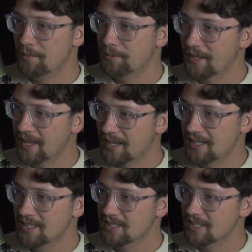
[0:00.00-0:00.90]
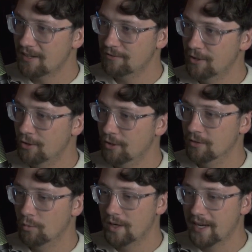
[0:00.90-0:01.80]
plant, soft
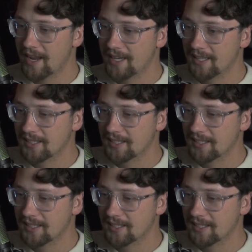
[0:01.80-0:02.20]
floater, one hand in the